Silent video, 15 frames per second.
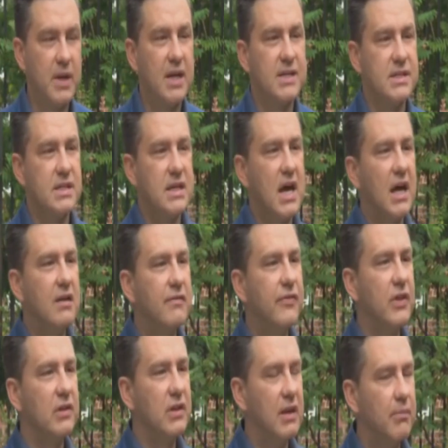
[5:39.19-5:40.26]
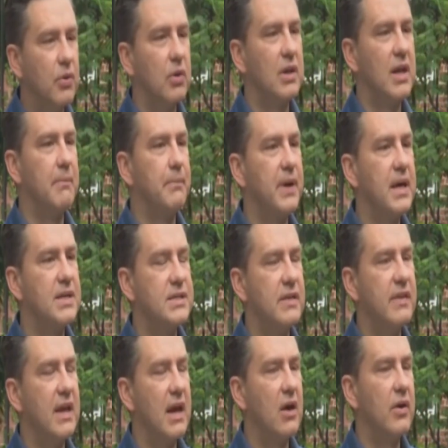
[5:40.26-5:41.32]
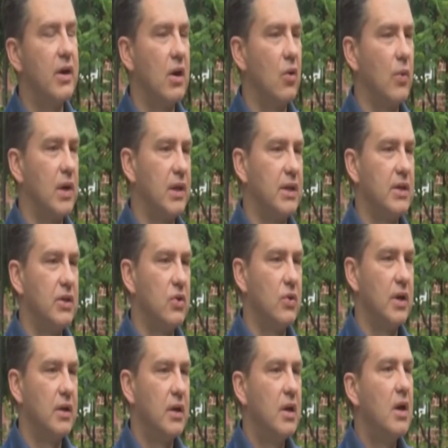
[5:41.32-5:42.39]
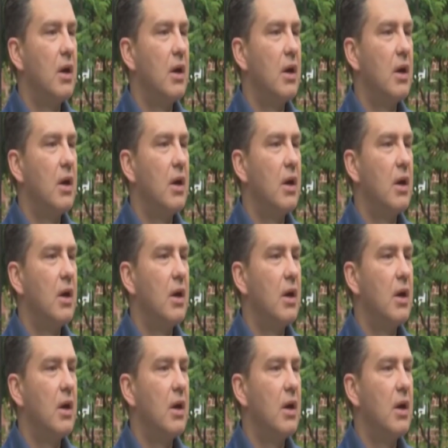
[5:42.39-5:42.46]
because none of the Liberal MPs in the area are willing to do it.